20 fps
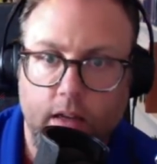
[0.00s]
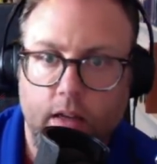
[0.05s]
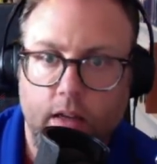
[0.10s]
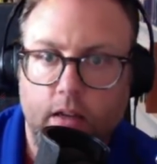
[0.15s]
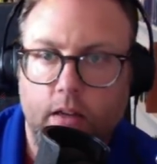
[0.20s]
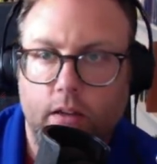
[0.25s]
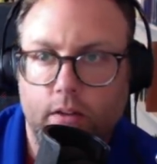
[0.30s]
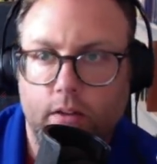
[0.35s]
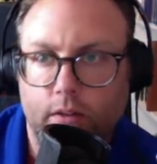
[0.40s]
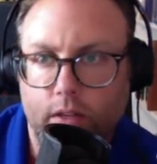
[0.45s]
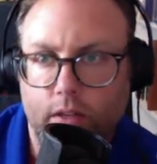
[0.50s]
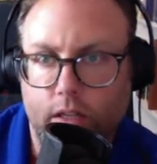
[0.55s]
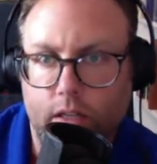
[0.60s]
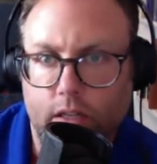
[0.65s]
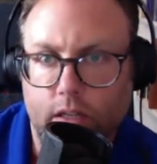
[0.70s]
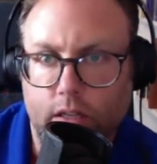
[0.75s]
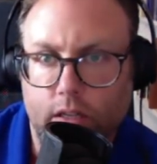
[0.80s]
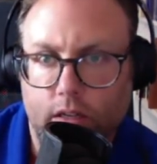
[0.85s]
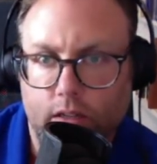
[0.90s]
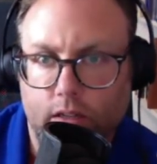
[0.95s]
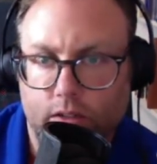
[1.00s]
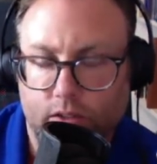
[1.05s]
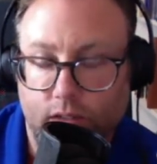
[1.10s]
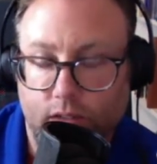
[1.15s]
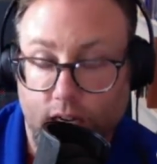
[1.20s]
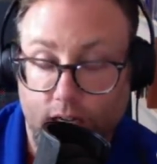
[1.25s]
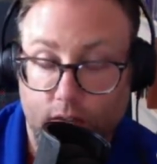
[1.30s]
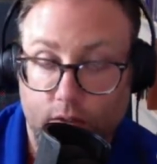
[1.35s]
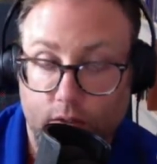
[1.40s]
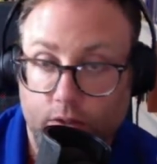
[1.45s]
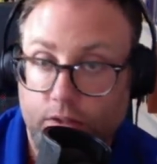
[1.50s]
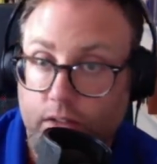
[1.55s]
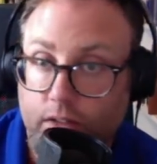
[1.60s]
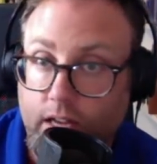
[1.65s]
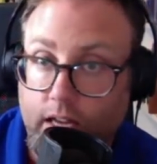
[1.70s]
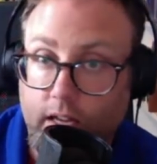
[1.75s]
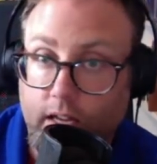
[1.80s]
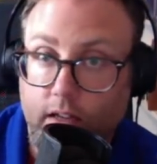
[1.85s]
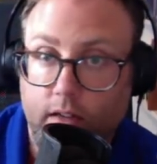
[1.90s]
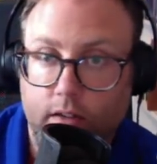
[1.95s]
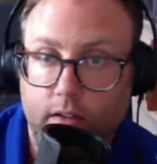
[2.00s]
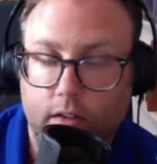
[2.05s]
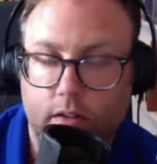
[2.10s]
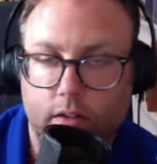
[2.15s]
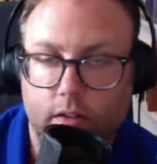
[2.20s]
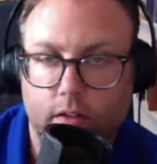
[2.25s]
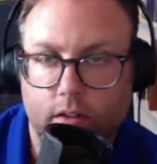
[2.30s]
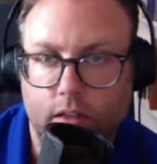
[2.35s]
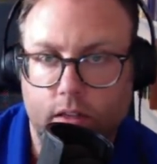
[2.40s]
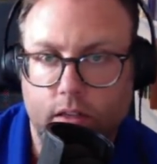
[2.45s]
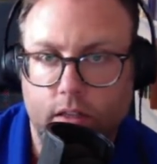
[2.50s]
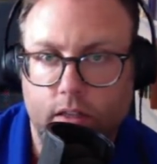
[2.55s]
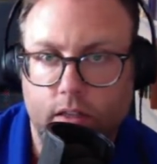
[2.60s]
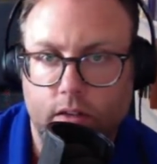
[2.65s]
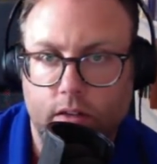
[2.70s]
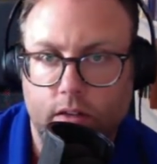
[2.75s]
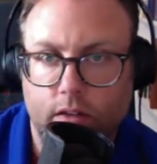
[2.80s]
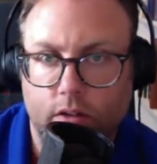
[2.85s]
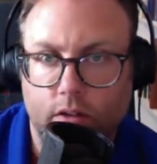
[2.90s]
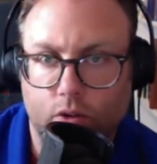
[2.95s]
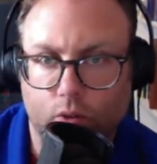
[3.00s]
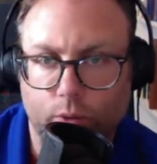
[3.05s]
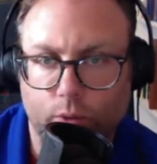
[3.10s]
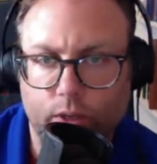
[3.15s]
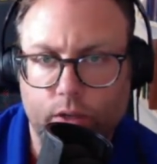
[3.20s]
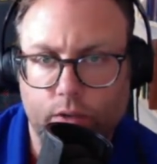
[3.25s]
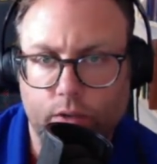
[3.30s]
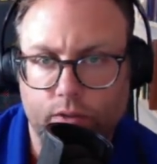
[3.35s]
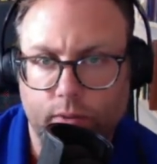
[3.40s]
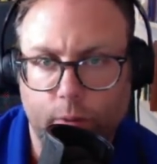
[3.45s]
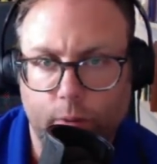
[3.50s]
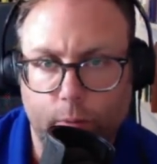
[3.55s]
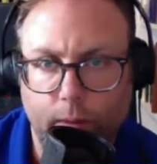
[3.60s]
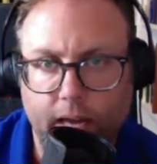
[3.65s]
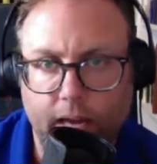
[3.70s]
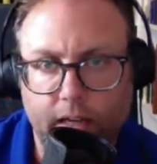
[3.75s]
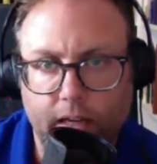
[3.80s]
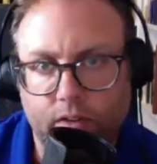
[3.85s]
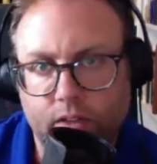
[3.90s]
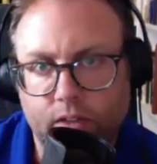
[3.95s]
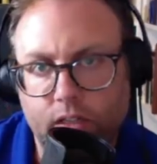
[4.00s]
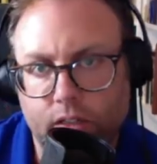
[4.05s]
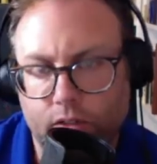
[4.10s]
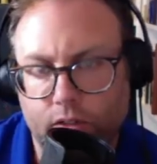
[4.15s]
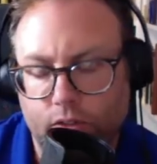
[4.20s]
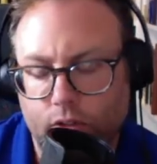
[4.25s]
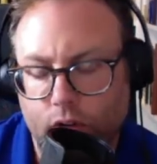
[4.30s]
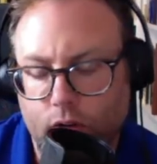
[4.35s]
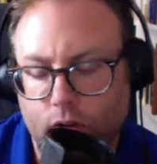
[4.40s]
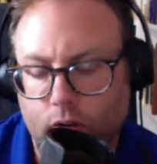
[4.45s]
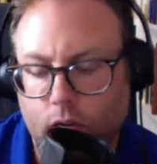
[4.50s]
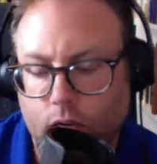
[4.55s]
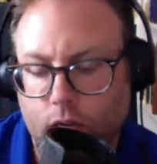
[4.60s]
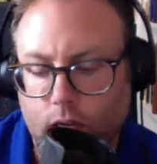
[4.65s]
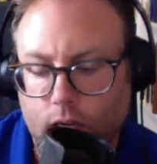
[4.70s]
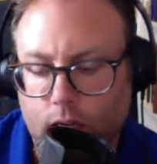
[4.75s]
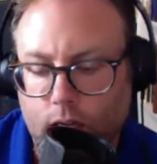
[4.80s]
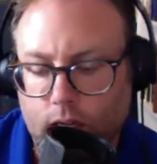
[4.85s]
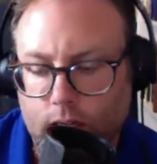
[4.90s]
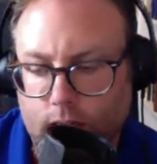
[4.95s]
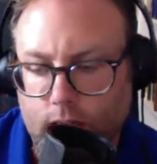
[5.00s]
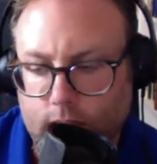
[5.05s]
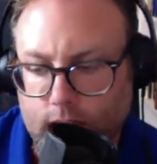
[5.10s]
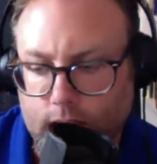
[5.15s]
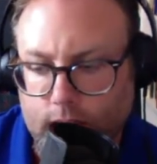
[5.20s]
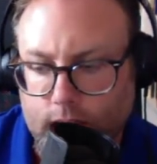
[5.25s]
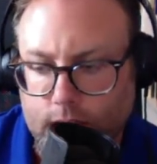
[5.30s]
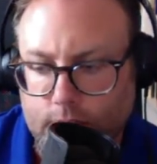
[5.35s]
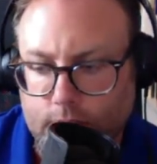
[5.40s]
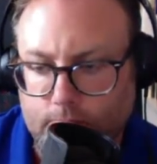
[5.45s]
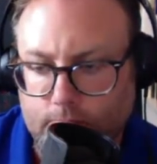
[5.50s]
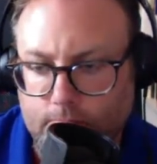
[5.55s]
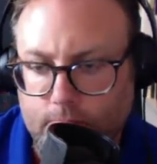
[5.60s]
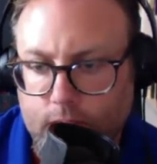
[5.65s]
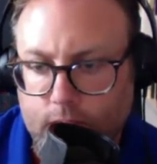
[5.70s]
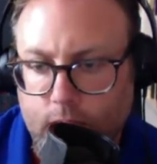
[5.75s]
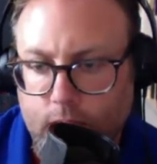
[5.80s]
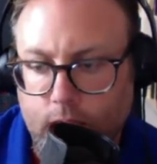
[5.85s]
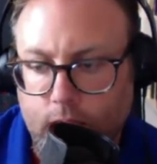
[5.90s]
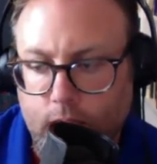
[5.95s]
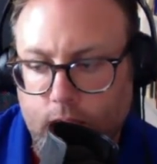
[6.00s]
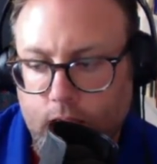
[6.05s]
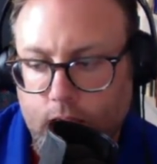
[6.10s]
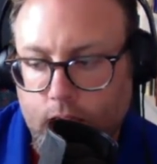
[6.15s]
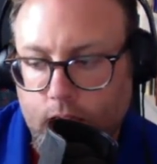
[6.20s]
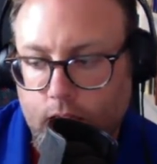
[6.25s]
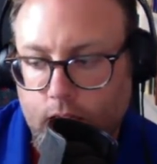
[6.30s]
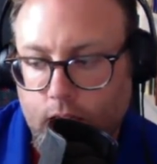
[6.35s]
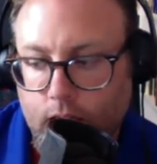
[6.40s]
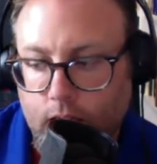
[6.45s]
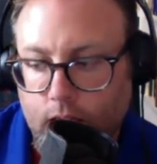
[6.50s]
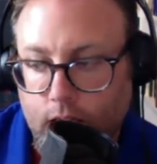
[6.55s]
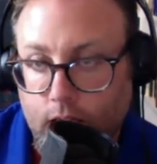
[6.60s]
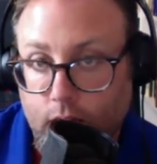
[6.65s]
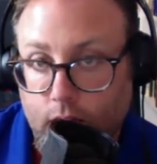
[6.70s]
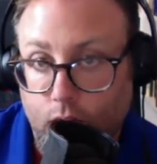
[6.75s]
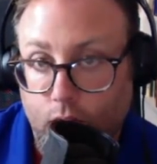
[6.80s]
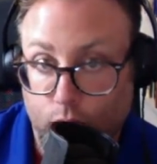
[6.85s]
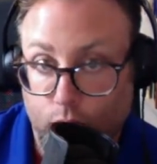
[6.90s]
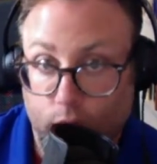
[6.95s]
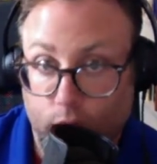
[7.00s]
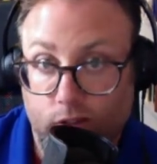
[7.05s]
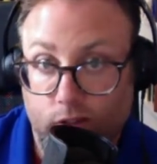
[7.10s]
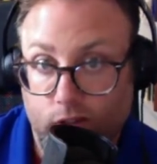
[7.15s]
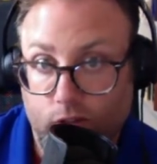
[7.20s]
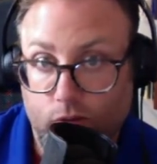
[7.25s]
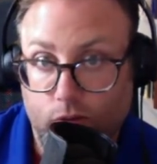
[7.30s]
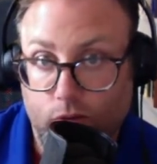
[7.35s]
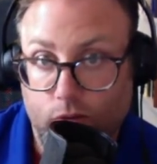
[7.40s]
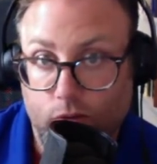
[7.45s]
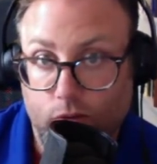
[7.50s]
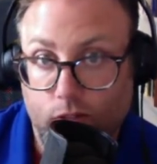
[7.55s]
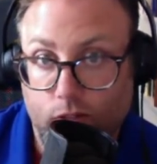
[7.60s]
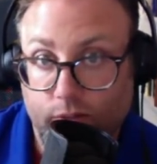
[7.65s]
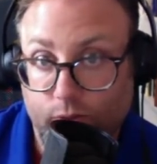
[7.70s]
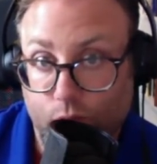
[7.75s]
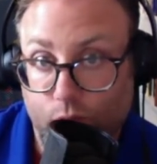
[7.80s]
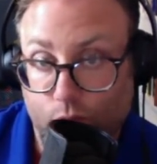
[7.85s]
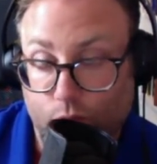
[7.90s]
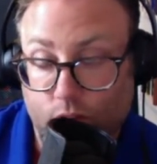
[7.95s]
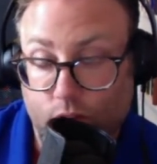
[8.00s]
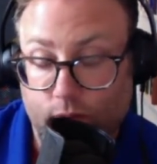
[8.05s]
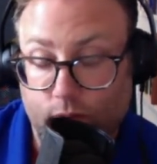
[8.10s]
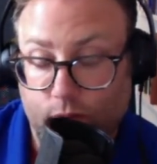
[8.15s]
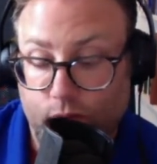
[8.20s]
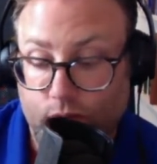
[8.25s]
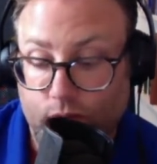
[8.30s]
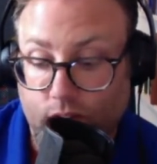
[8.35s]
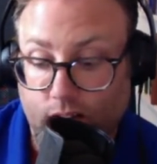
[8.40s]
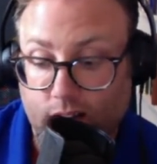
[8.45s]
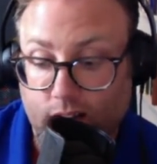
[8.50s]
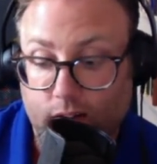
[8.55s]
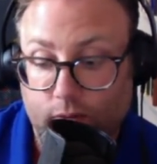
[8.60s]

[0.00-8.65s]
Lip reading: the scholars and the readers of the magazine. So, um, really cool. If you're not